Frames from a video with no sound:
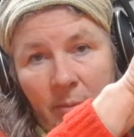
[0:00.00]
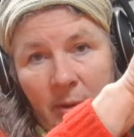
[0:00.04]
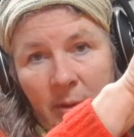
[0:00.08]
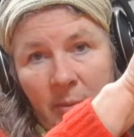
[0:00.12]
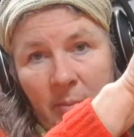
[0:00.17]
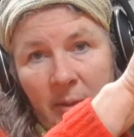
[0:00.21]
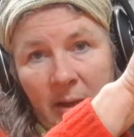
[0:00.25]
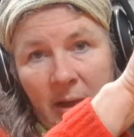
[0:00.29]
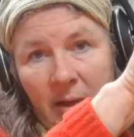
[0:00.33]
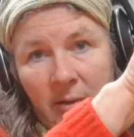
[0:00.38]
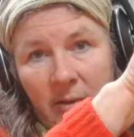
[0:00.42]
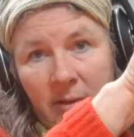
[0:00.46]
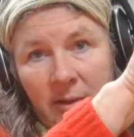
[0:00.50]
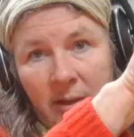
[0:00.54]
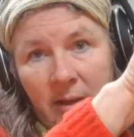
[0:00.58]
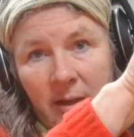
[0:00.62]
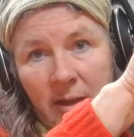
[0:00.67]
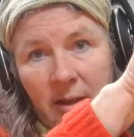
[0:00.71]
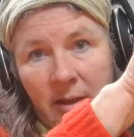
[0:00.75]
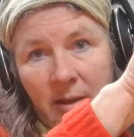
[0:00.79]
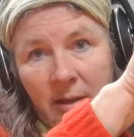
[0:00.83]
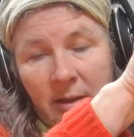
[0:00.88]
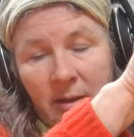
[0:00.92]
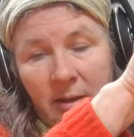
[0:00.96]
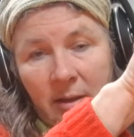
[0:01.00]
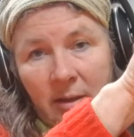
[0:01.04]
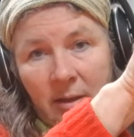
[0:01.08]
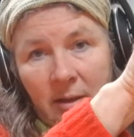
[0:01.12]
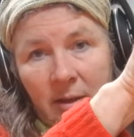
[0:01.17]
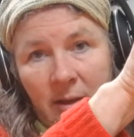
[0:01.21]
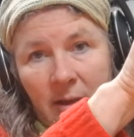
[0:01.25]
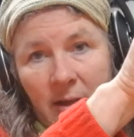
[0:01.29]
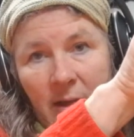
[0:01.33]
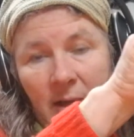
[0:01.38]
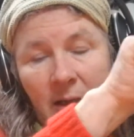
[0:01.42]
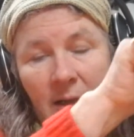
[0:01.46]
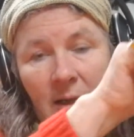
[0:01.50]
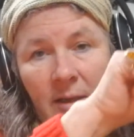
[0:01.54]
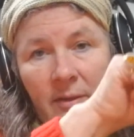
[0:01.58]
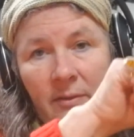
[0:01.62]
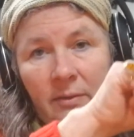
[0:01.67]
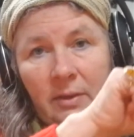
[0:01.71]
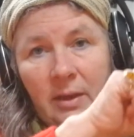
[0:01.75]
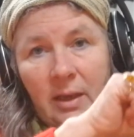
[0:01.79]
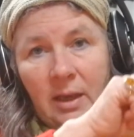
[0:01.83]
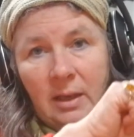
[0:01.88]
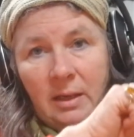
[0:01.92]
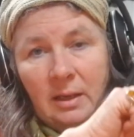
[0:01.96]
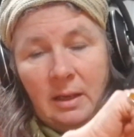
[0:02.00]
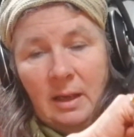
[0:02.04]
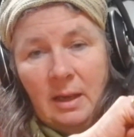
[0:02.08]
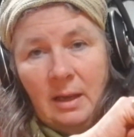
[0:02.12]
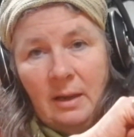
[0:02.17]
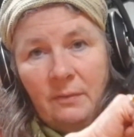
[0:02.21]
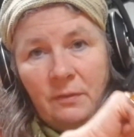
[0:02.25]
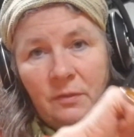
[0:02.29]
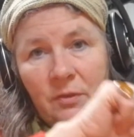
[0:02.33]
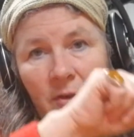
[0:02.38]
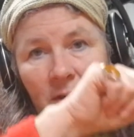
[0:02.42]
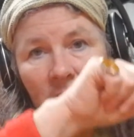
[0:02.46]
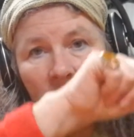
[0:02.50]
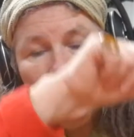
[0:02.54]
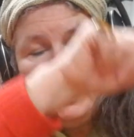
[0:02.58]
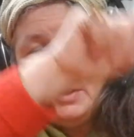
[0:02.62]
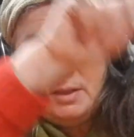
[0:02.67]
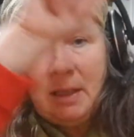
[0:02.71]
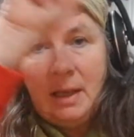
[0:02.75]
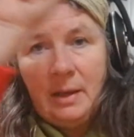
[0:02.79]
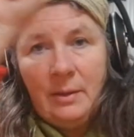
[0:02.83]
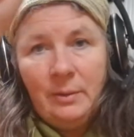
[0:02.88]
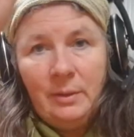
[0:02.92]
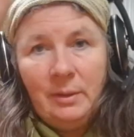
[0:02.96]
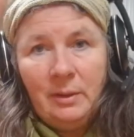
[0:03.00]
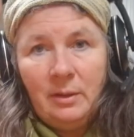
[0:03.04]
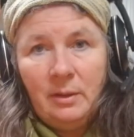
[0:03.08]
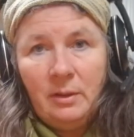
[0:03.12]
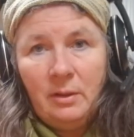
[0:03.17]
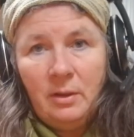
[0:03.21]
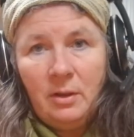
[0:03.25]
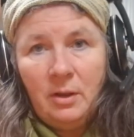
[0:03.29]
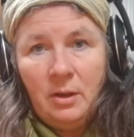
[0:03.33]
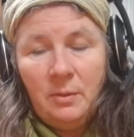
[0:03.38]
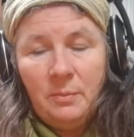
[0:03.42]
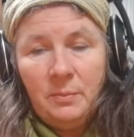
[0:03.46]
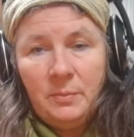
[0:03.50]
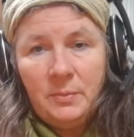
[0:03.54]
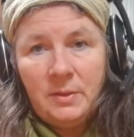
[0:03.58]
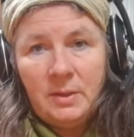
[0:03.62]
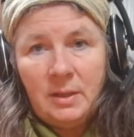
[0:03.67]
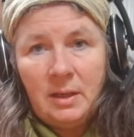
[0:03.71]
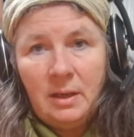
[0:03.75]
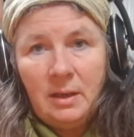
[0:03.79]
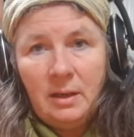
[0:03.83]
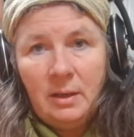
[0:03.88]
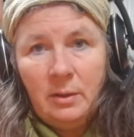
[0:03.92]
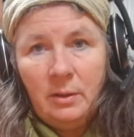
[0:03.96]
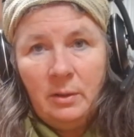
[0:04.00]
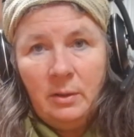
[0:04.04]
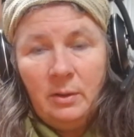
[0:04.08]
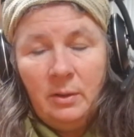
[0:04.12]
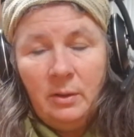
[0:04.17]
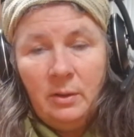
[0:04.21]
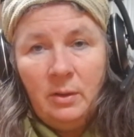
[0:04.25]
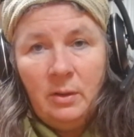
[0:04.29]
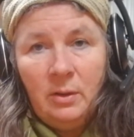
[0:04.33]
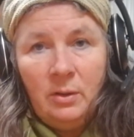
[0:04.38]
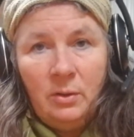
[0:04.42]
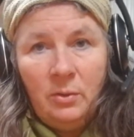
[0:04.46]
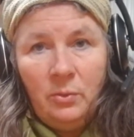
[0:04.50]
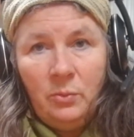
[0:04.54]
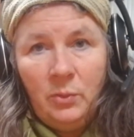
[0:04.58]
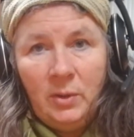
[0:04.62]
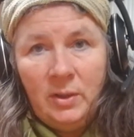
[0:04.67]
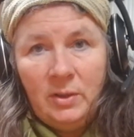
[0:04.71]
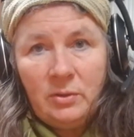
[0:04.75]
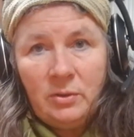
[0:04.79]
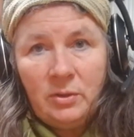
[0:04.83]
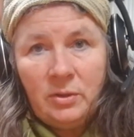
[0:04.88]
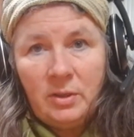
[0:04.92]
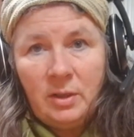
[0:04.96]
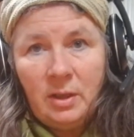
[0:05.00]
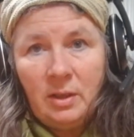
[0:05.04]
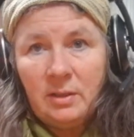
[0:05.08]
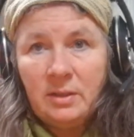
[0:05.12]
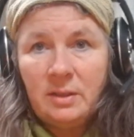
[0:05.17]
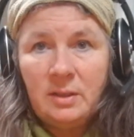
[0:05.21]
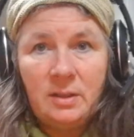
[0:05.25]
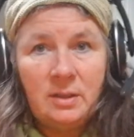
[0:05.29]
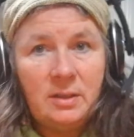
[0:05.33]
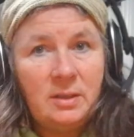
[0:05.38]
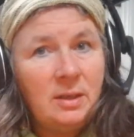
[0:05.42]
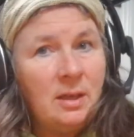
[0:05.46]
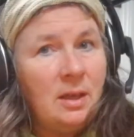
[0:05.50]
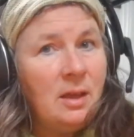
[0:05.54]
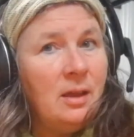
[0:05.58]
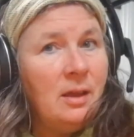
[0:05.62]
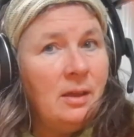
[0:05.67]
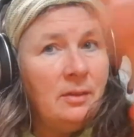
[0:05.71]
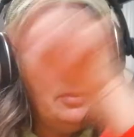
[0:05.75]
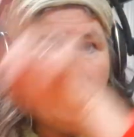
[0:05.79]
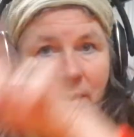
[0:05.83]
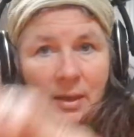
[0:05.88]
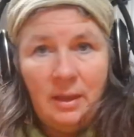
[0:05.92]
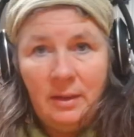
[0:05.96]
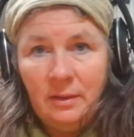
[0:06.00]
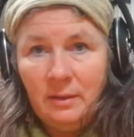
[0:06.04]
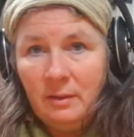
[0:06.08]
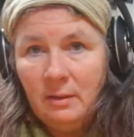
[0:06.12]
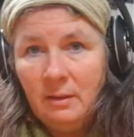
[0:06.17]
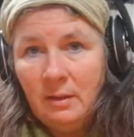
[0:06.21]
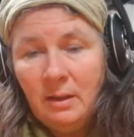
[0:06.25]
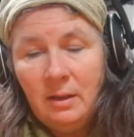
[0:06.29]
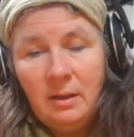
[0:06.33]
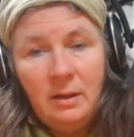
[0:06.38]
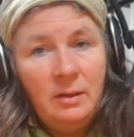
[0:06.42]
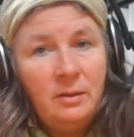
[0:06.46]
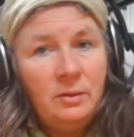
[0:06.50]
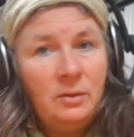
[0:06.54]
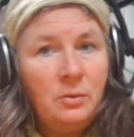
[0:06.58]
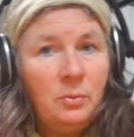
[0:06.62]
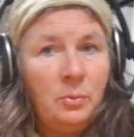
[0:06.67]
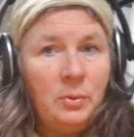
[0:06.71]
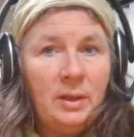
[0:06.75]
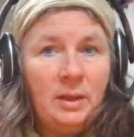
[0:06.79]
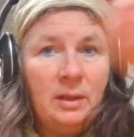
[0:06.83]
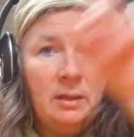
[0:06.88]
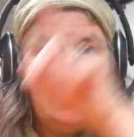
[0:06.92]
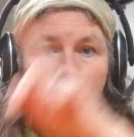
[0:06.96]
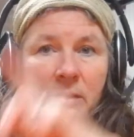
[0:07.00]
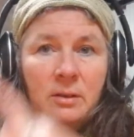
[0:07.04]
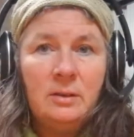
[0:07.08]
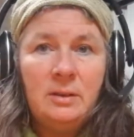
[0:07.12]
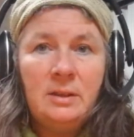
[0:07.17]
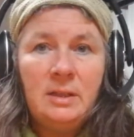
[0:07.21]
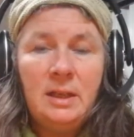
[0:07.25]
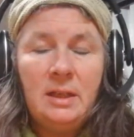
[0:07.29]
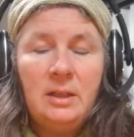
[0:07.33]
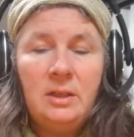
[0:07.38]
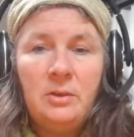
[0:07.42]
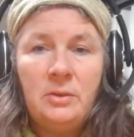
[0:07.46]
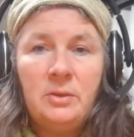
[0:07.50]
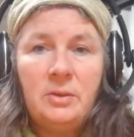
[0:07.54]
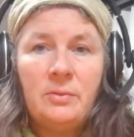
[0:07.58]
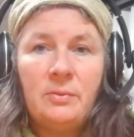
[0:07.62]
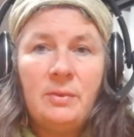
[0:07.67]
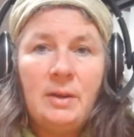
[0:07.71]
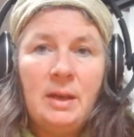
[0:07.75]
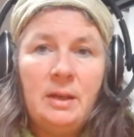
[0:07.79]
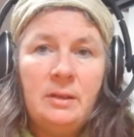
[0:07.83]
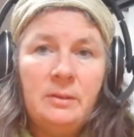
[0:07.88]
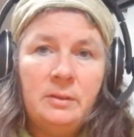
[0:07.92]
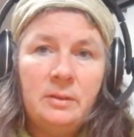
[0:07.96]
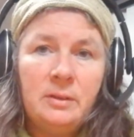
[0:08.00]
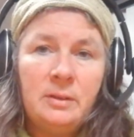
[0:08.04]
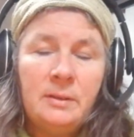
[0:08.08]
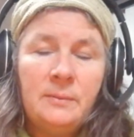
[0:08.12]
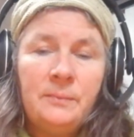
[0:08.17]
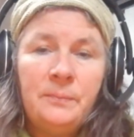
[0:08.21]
our Bealtaine, and then after our Samhain comes our winter solstice, and then the wheel continues around.